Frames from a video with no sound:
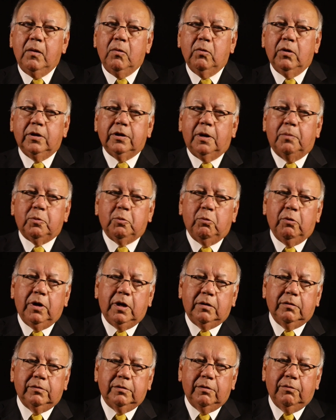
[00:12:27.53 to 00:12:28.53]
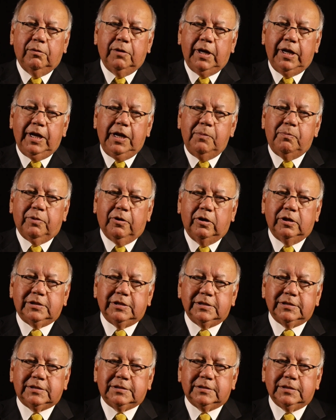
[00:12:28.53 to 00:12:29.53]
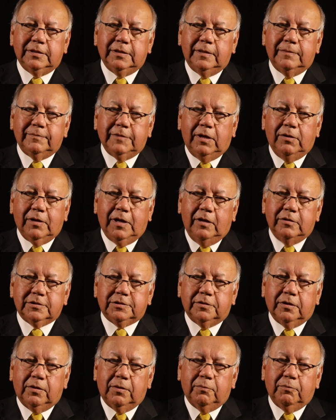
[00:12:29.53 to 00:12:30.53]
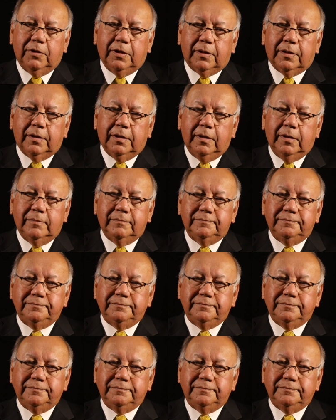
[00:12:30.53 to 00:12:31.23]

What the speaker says: Well, number one, on any purchase, I'll start with the